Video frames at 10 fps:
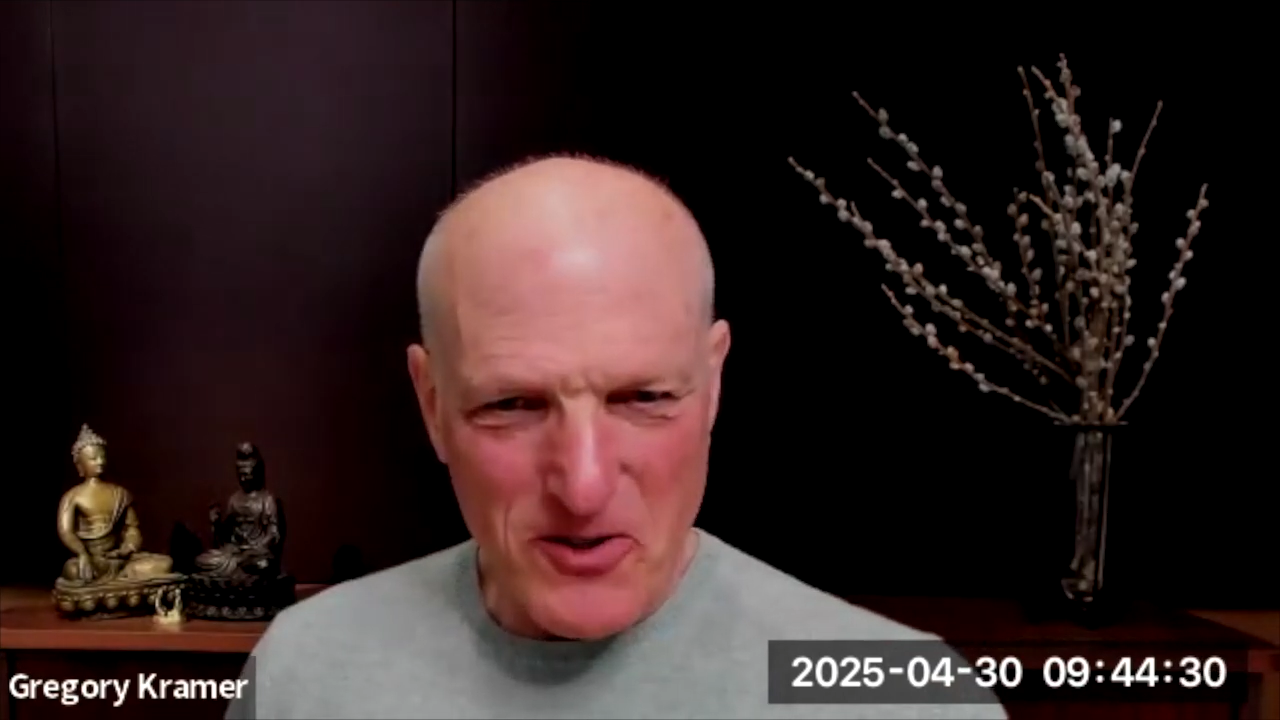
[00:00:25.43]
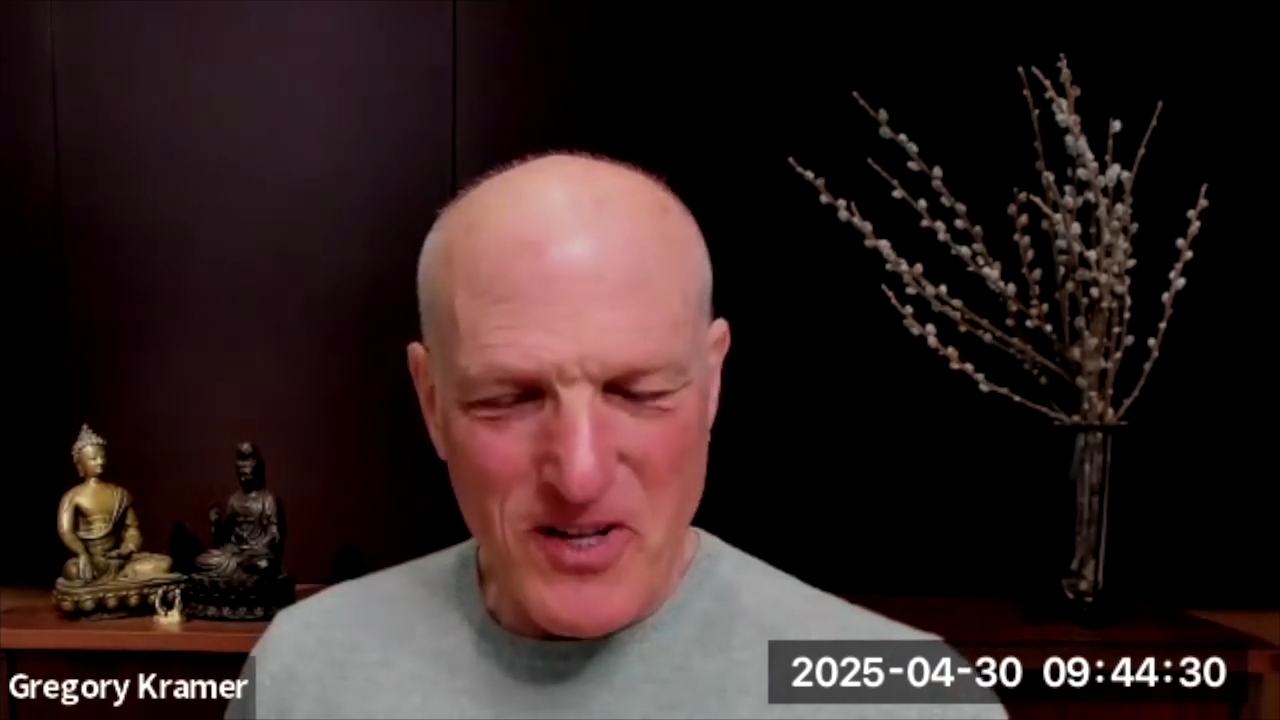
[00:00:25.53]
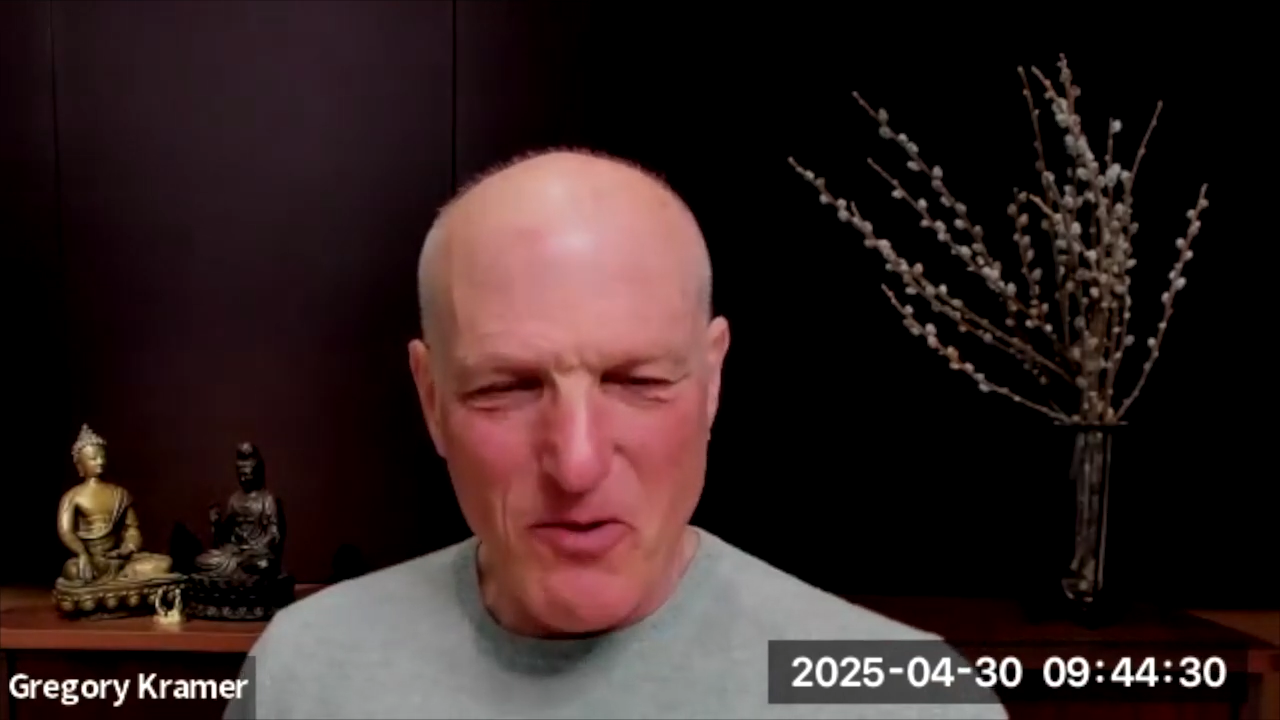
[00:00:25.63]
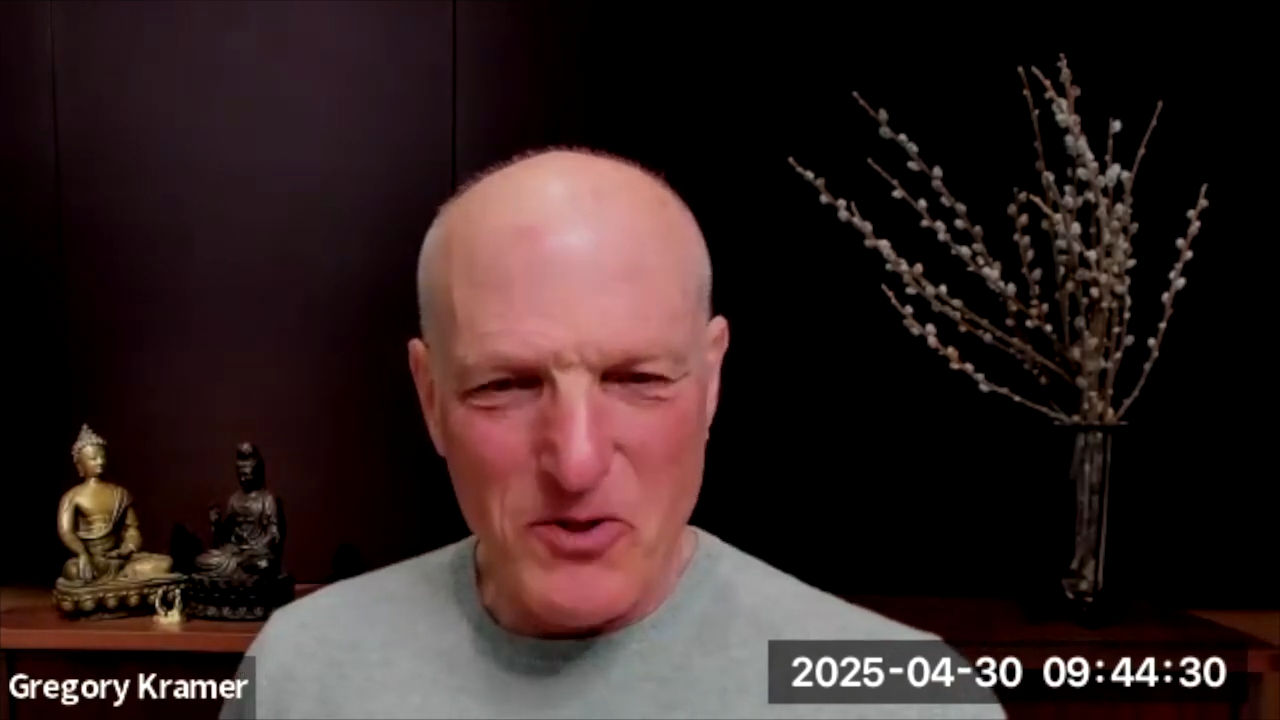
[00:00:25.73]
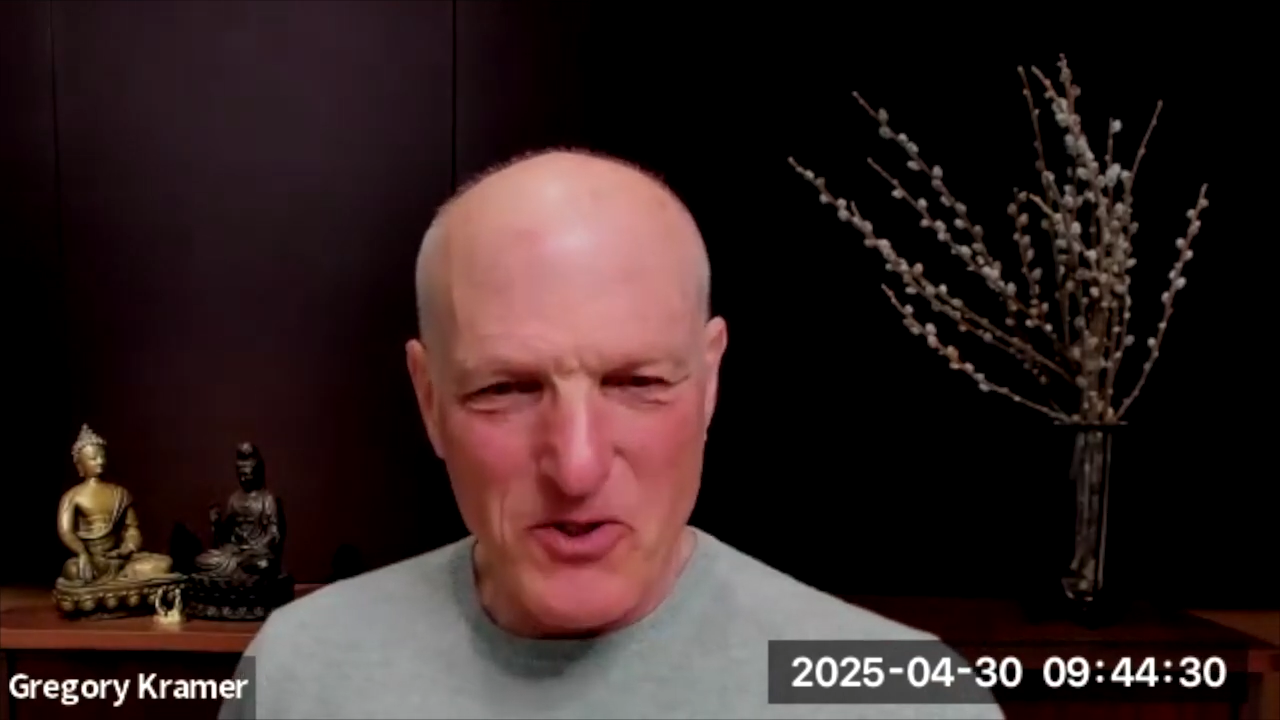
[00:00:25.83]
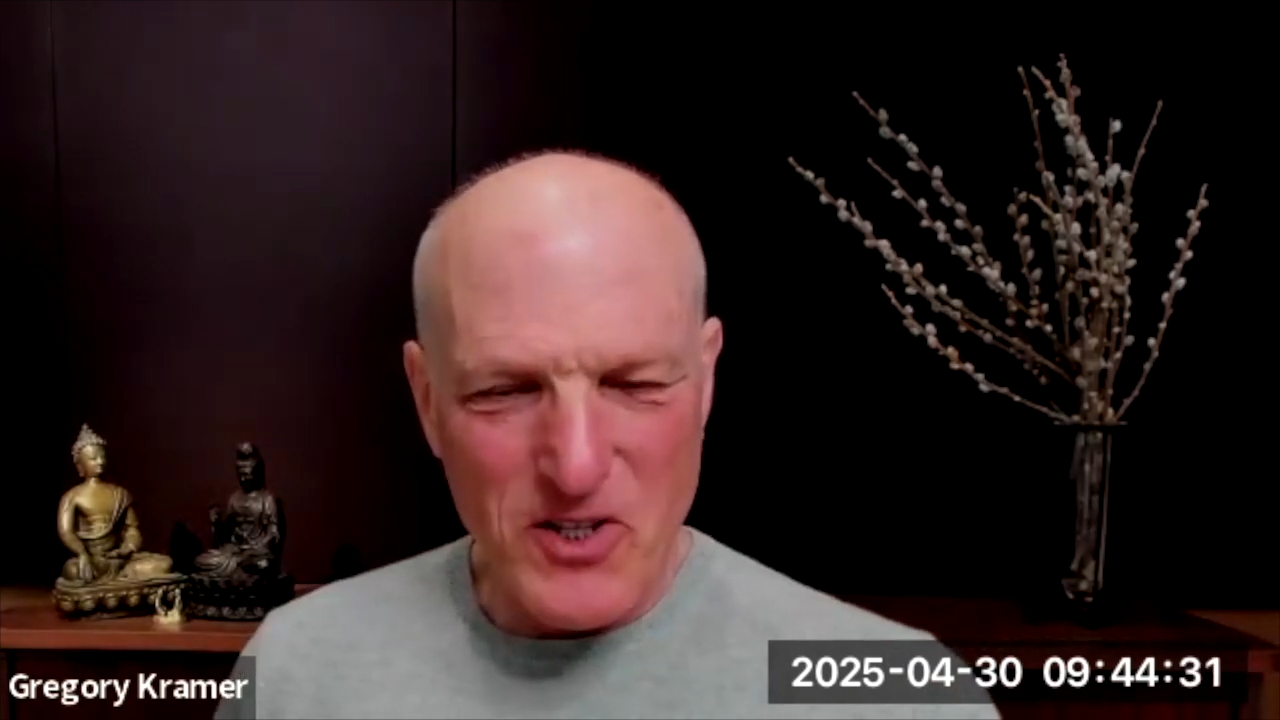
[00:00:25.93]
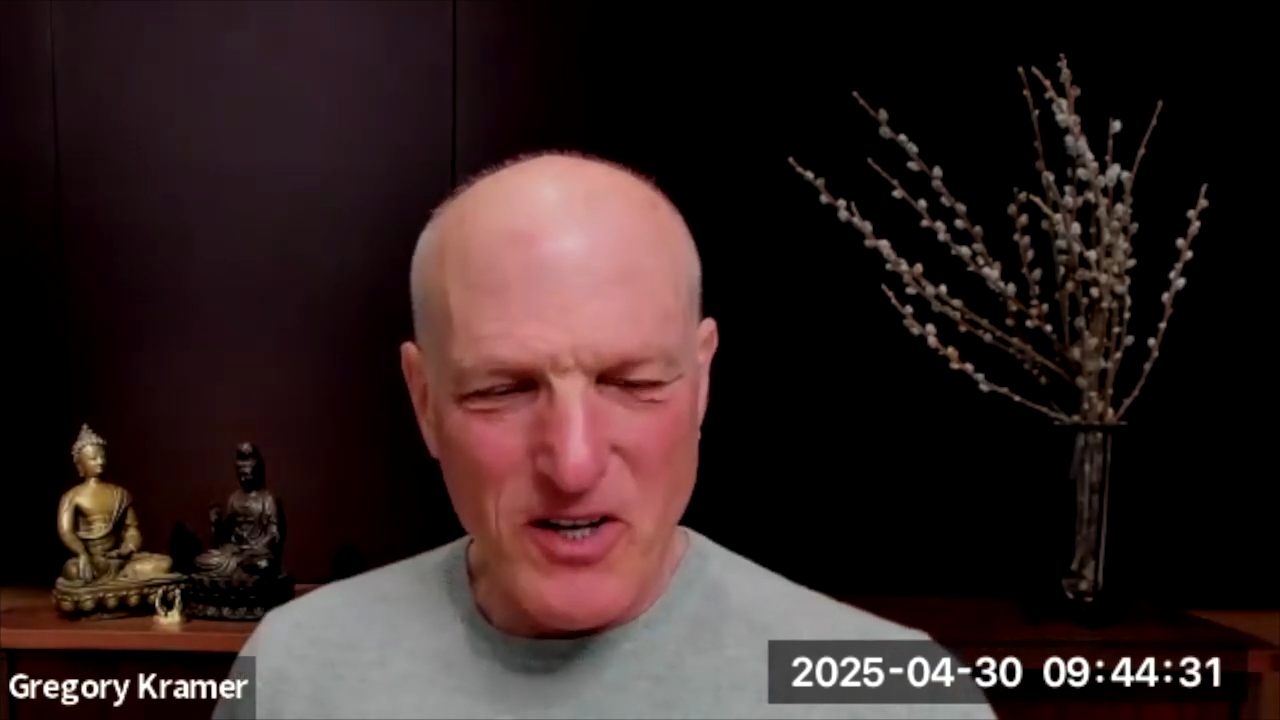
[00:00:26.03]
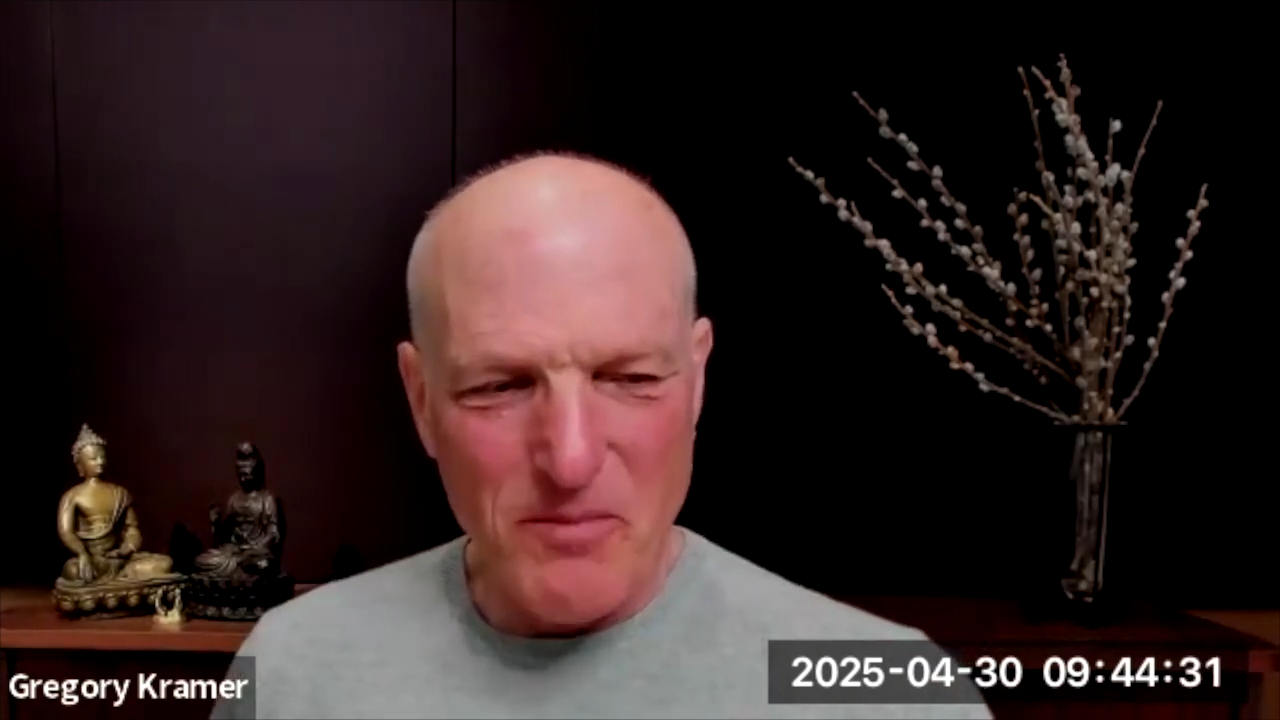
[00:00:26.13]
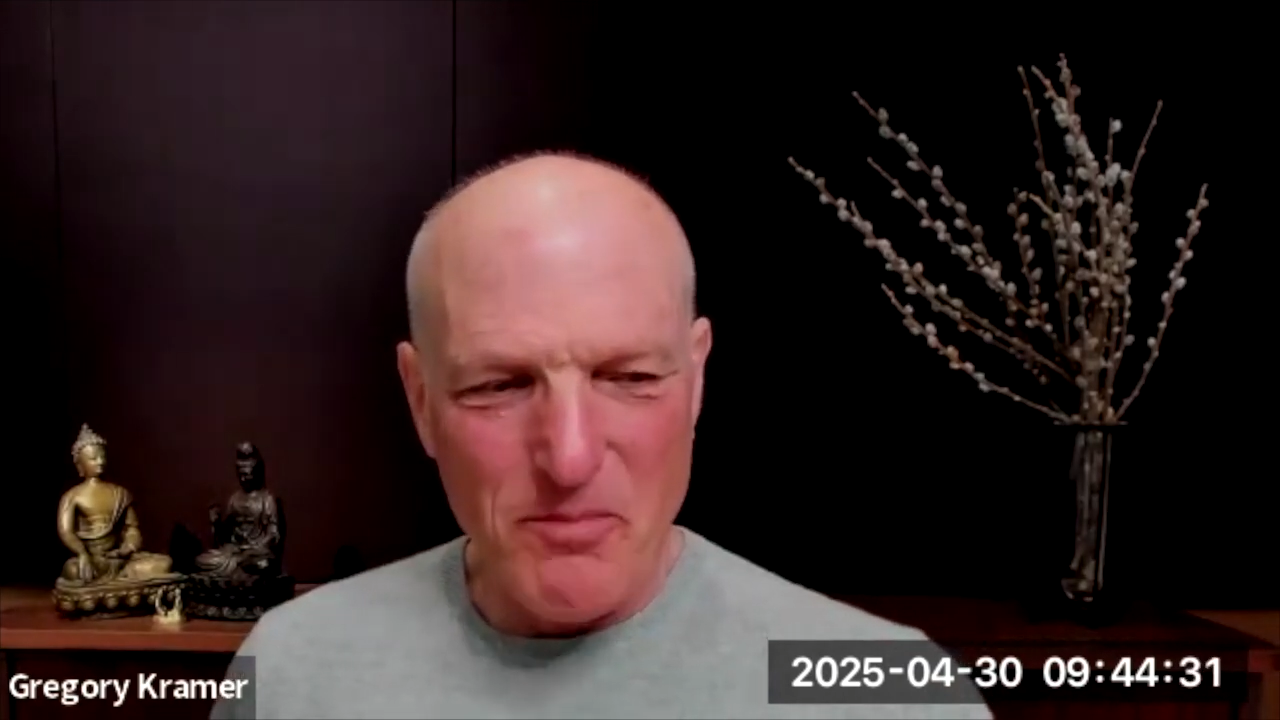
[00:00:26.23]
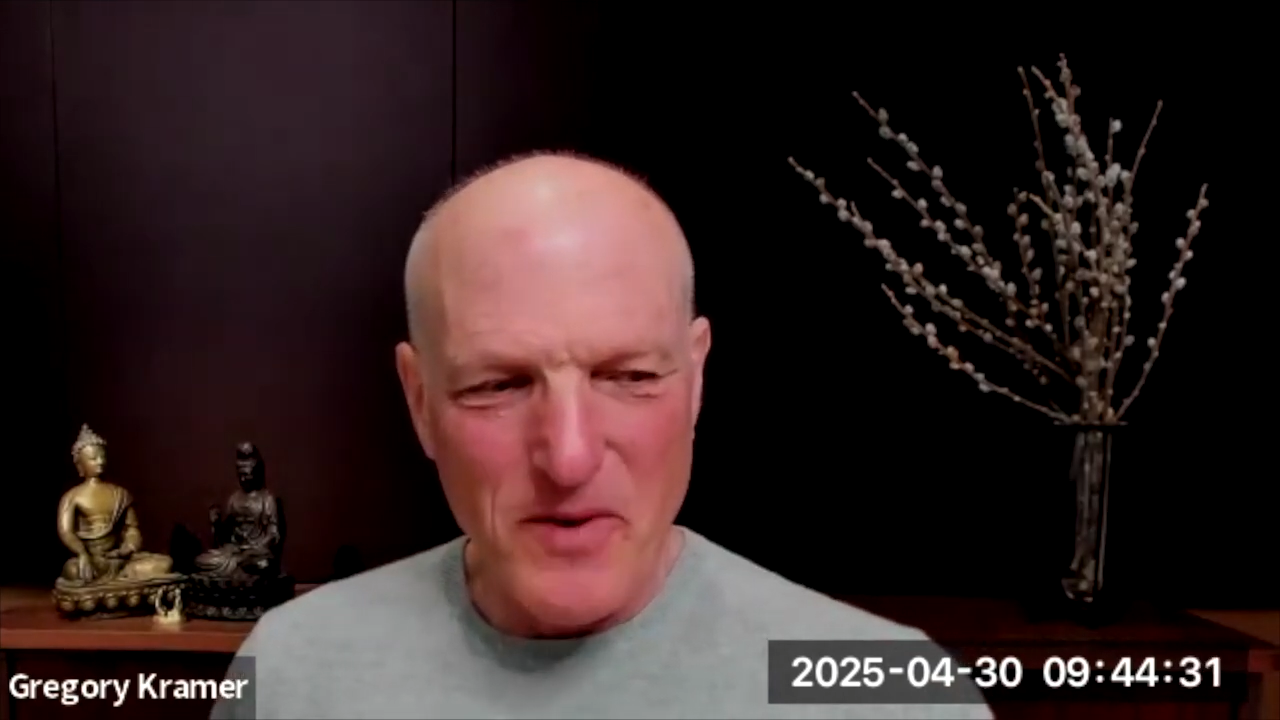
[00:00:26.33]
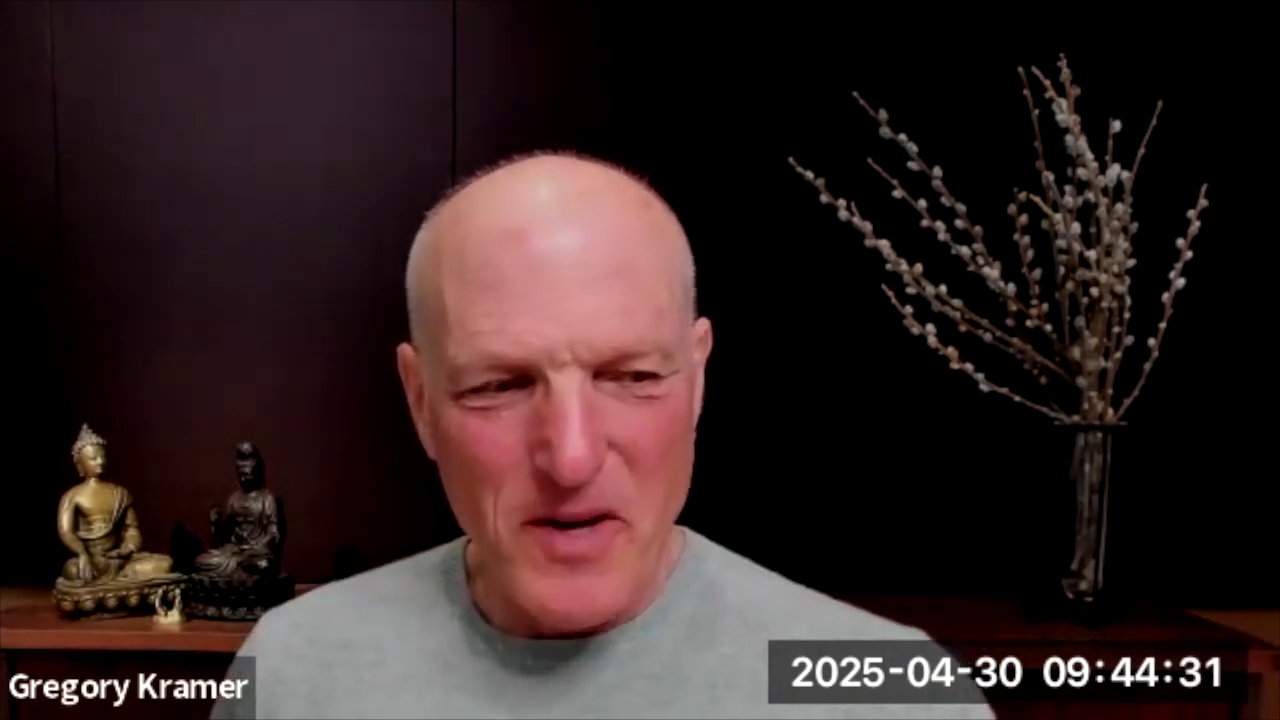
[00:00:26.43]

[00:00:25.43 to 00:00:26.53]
that was a